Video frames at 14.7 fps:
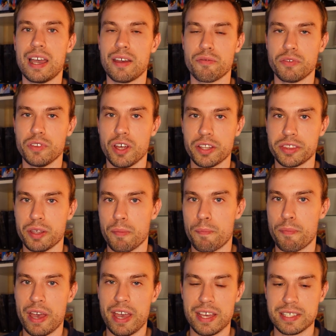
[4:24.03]
have not the
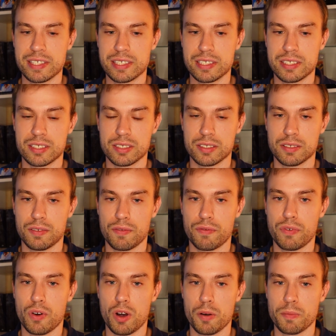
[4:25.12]
best
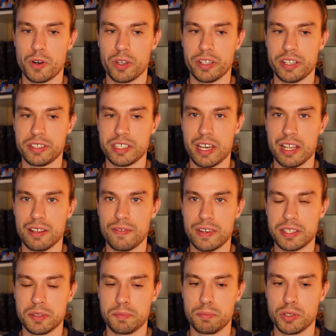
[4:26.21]
form on the
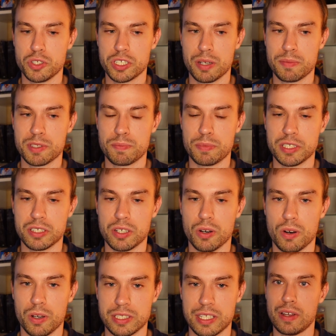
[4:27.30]
elevated push-ups
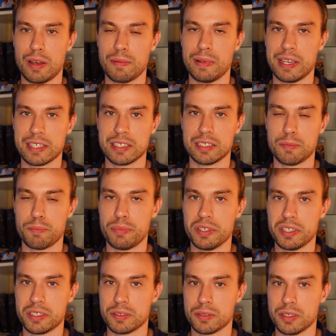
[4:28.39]
because I'm lacking a
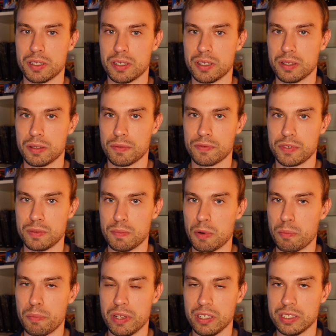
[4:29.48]
bit of the
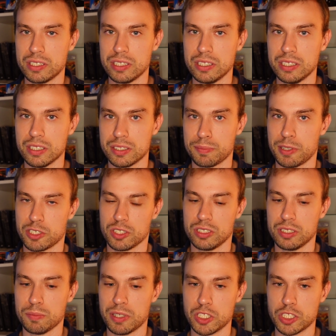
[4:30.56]
mobility, especially
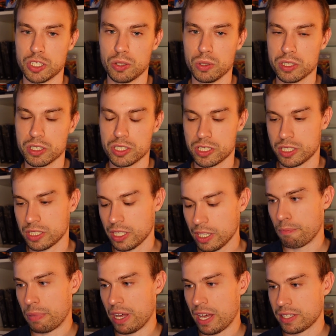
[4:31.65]
in my shoulders.
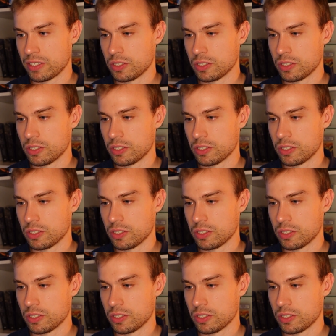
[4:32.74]
But